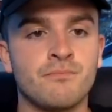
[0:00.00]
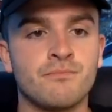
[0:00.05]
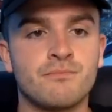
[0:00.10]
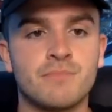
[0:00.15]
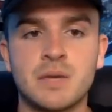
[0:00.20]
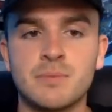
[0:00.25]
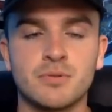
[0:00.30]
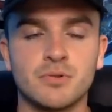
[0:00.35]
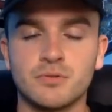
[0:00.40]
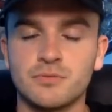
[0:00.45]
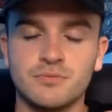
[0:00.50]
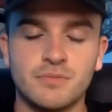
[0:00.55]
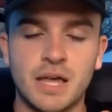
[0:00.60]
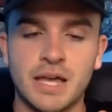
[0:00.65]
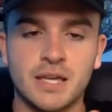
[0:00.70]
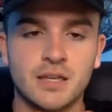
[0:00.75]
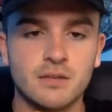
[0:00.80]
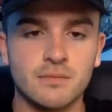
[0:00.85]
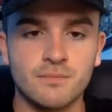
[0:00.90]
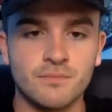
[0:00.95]
People
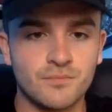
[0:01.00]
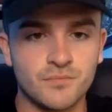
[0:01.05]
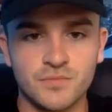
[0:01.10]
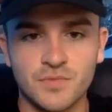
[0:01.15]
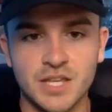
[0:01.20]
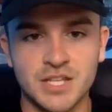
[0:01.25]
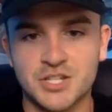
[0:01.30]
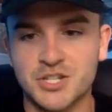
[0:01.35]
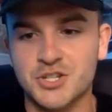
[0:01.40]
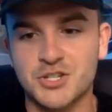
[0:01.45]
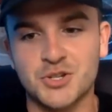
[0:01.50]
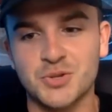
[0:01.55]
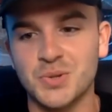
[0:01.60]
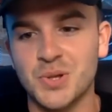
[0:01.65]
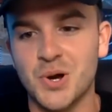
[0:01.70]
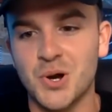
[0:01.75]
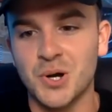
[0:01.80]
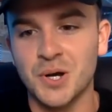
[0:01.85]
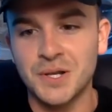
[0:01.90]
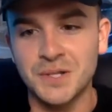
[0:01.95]
like, it's just too
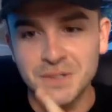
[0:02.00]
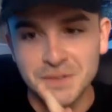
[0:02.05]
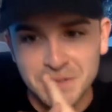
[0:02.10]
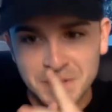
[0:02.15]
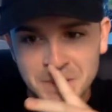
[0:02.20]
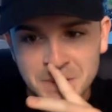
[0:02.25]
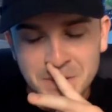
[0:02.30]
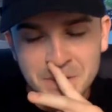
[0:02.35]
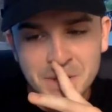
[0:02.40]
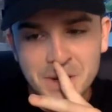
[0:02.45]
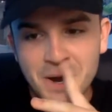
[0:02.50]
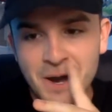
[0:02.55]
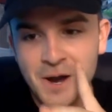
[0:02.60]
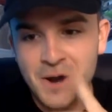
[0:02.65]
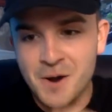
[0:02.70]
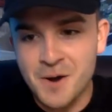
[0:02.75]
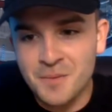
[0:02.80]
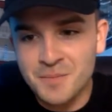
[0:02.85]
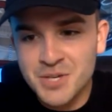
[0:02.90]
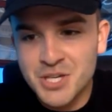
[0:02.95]

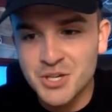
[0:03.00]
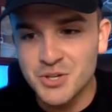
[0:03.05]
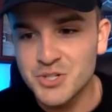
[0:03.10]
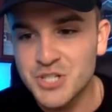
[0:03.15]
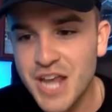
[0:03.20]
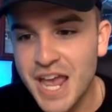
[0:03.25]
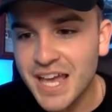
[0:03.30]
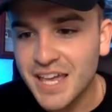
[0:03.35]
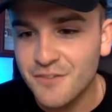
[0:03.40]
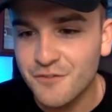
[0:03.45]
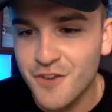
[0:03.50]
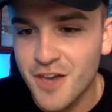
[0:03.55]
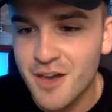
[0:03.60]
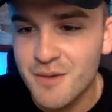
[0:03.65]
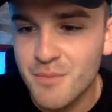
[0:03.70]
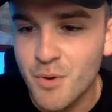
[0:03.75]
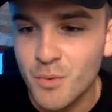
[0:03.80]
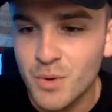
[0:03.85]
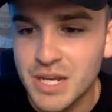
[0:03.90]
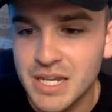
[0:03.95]
long. Huge Yankee
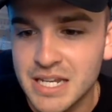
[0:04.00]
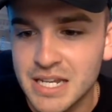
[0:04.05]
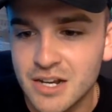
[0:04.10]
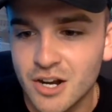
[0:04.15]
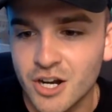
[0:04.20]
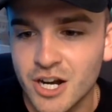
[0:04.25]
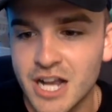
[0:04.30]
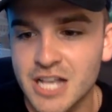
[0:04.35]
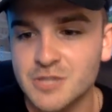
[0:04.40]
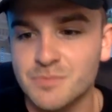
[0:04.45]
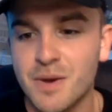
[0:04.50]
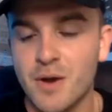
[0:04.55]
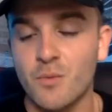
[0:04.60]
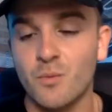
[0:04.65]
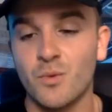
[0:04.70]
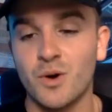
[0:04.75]
fan, but we need our guys back.